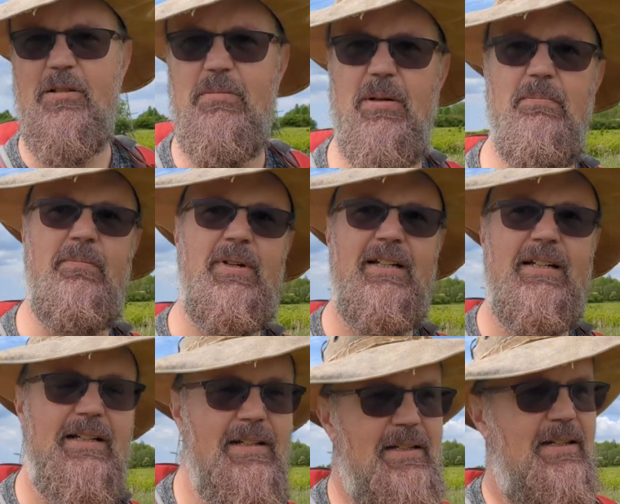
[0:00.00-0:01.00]
but
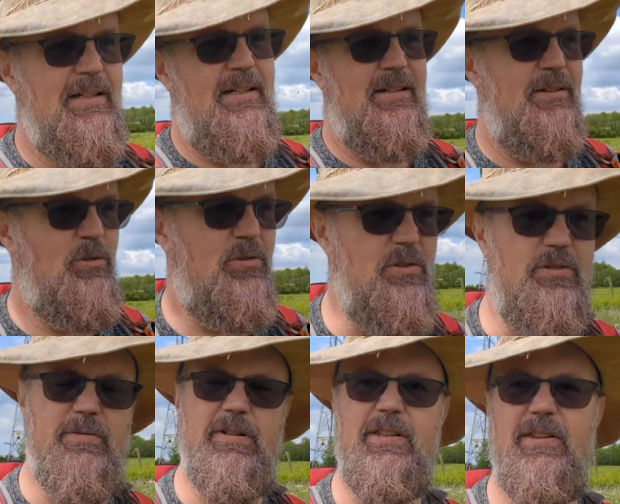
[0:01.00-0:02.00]
all
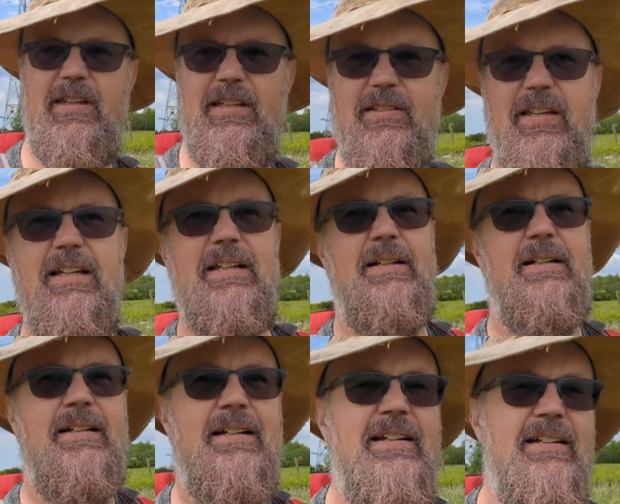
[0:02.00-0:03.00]
sorts of other things.
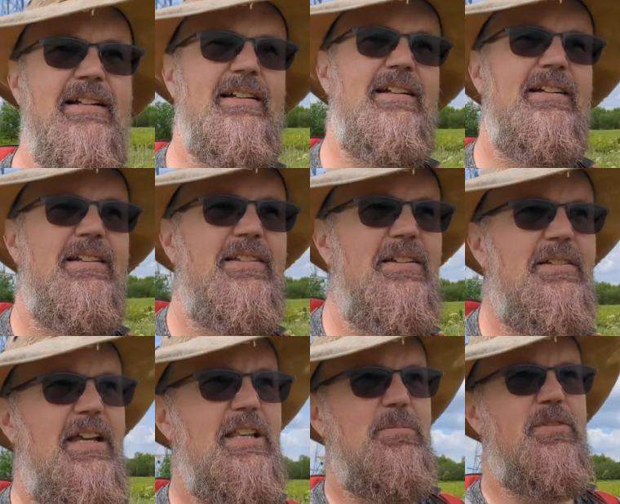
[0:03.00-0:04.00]
So
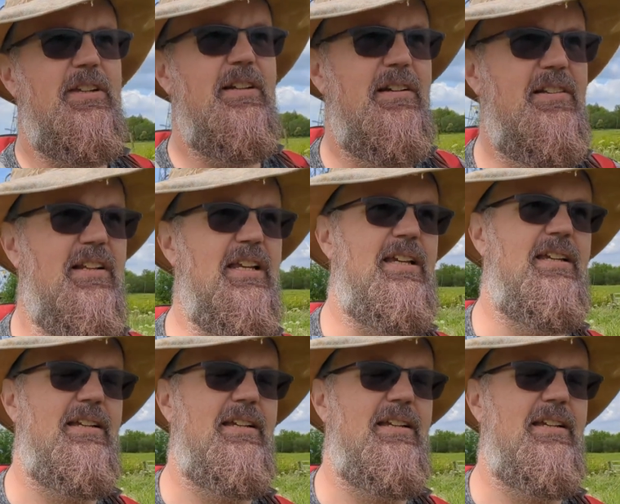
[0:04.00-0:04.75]
take them seriously.